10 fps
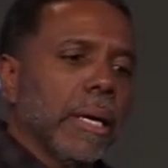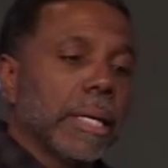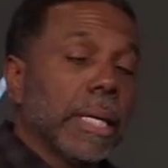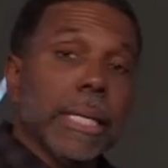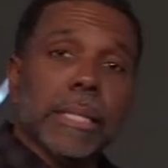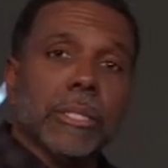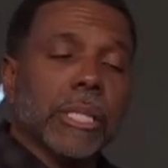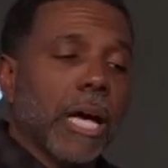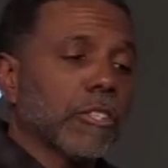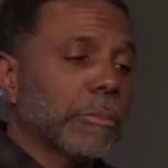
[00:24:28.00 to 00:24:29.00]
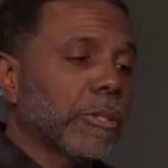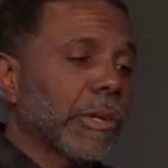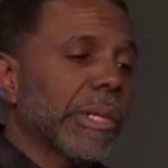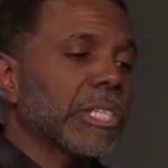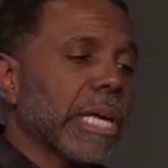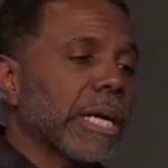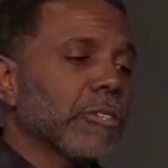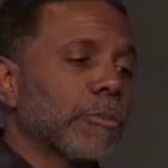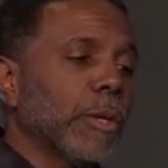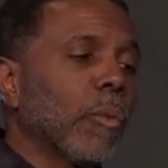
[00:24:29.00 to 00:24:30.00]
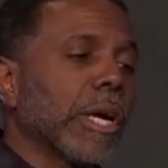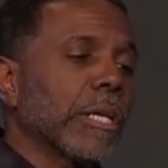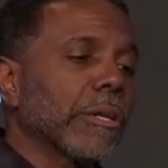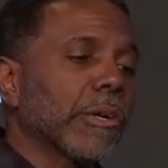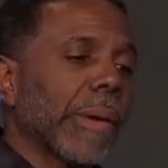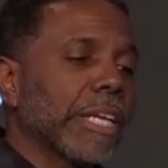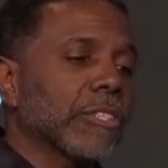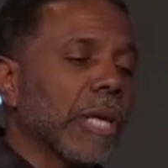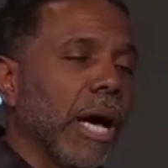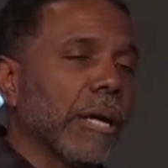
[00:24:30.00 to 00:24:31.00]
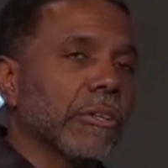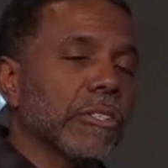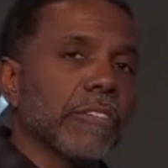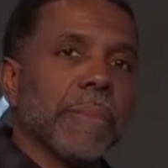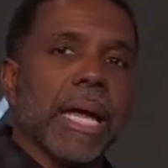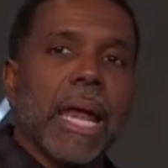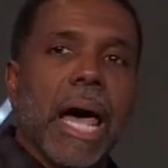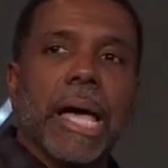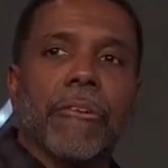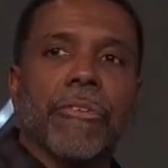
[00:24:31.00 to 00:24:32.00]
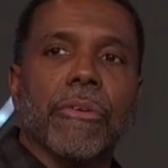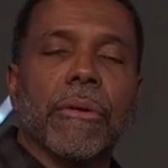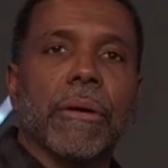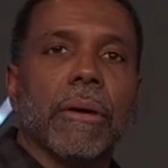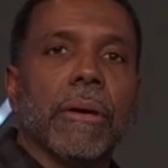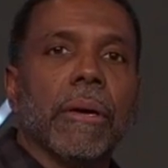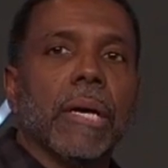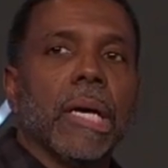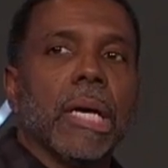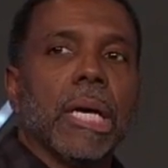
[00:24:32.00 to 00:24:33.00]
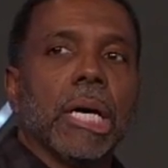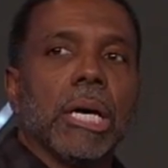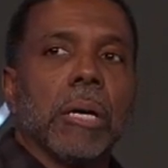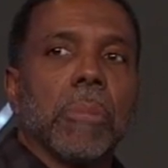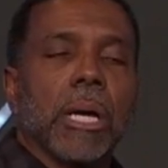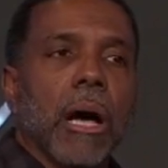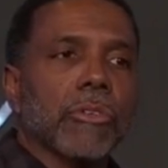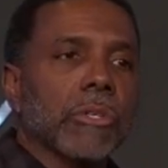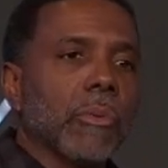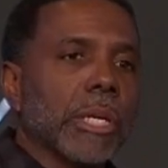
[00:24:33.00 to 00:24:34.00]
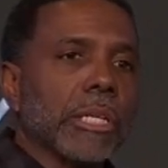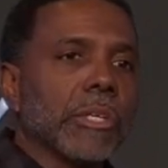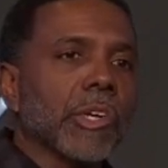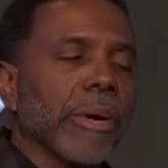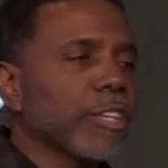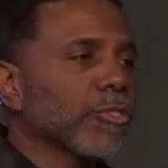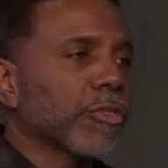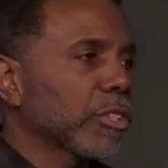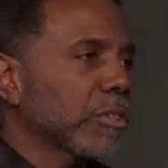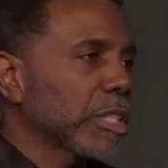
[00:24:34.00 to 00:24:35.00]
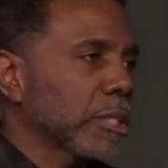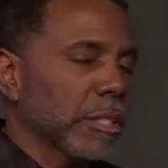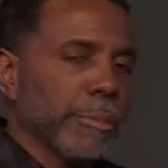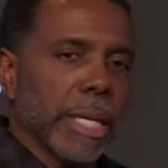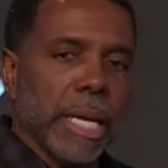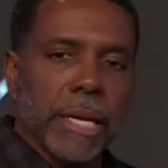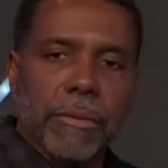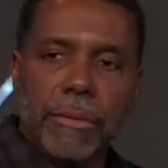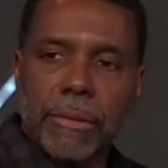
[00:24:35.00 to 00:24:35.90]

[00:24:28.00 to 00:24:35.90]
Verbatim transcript: Getting this gospel of grace out has been one of the greatest honors of my life, but also one of the greatest frustrations of my life.